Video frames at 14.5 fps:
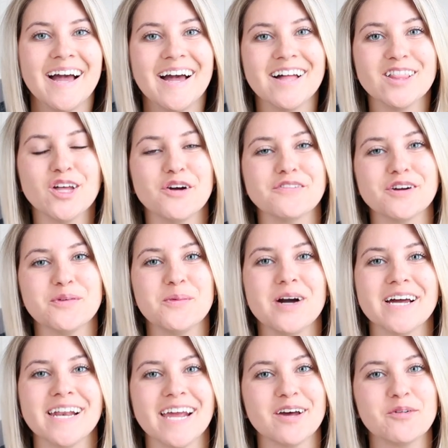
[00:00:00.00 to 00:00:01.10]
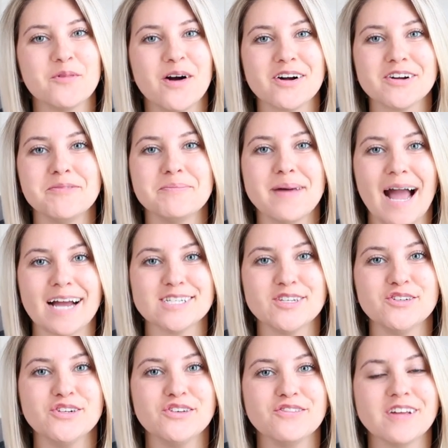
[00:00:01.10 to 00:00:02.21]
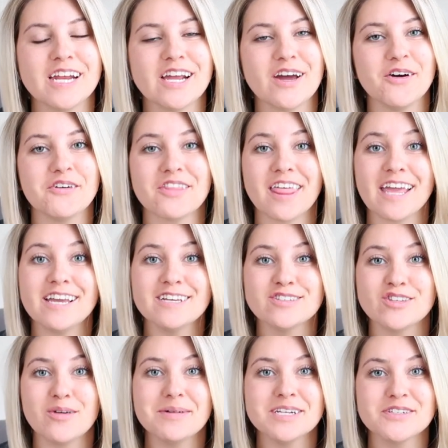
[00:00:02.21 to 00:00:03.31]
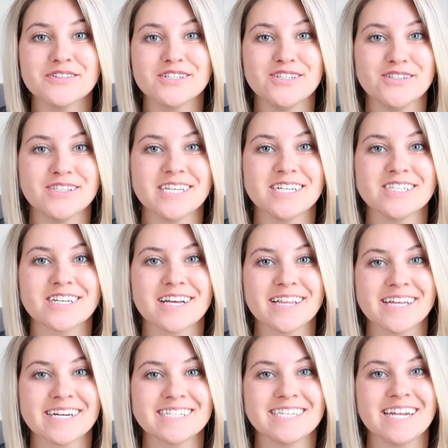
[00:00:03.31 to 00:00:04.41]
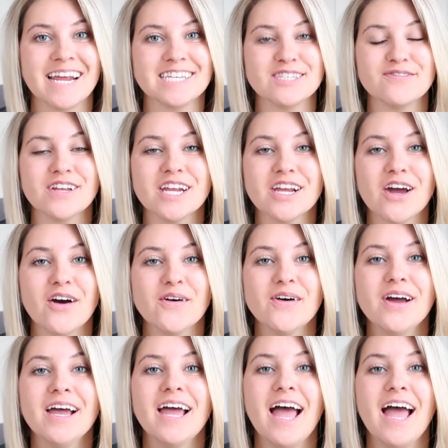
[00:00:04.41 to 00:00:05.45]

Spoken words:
Hello everyone and welcome back to a new video. Thank you so much for choosing to click today's video.